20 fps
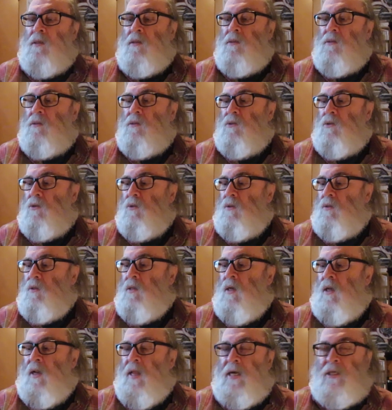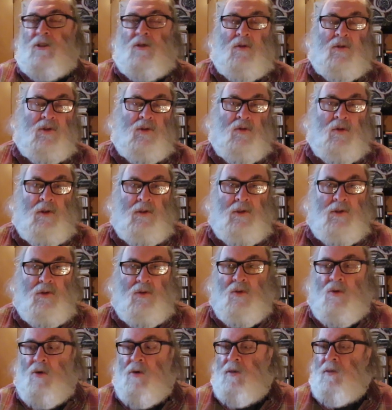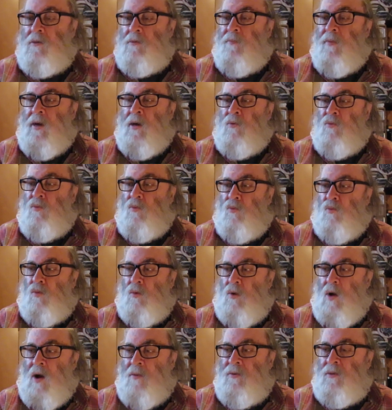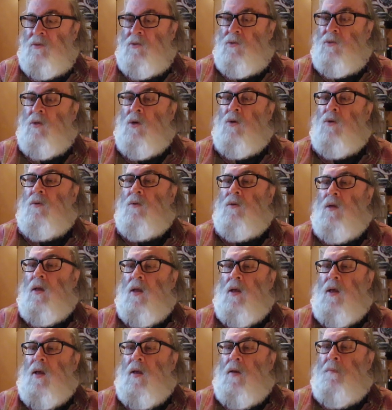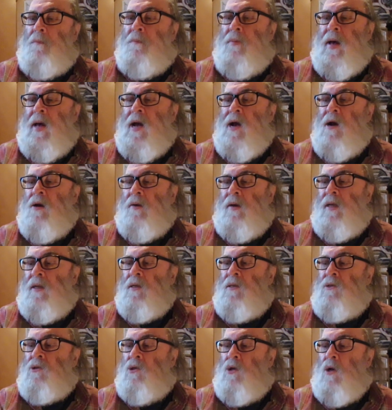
this collection of short stories by Robert Stone, Bear and His